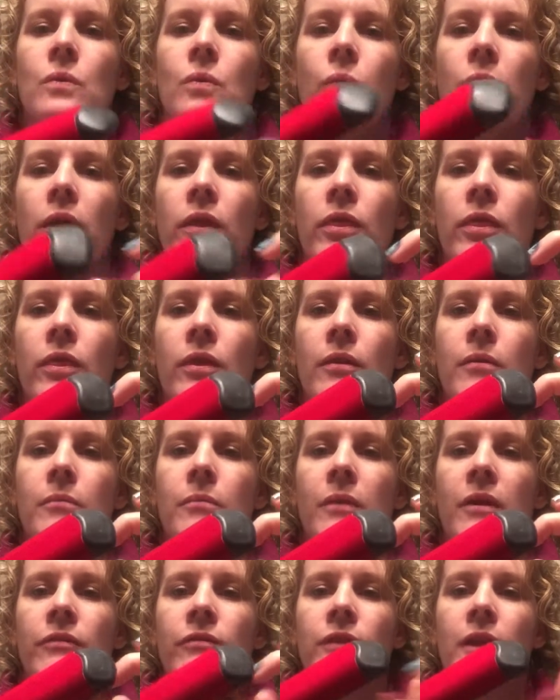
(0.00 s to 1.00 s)
with
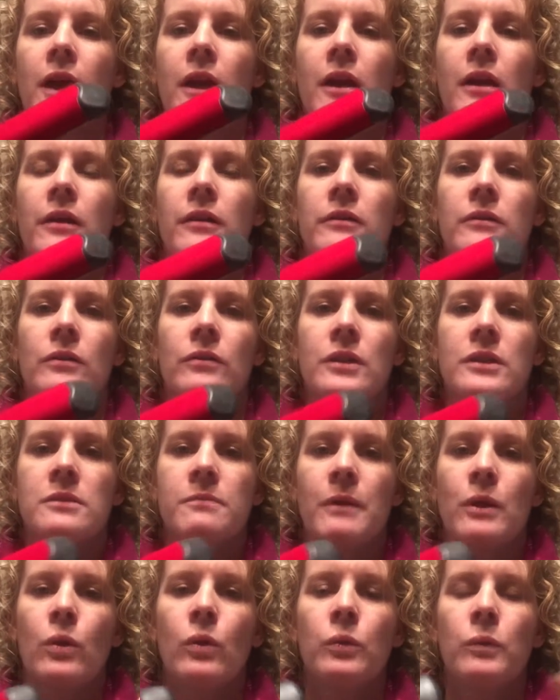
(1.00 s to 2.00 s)
my flat iron. Oh,
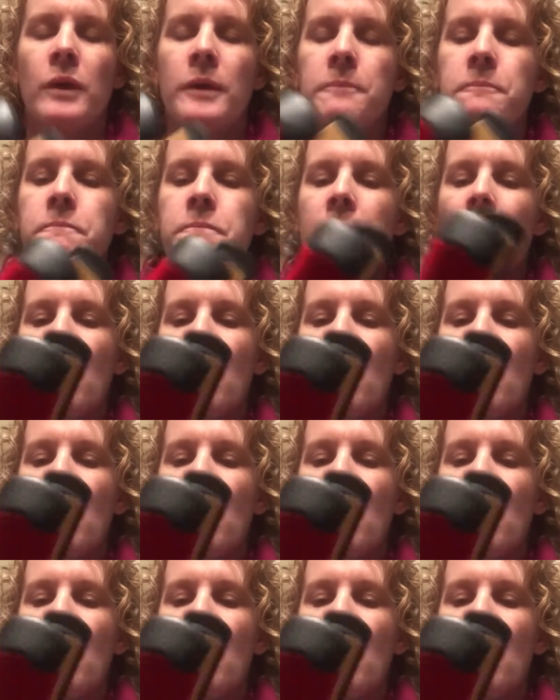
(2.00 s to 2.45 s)
that's my old one.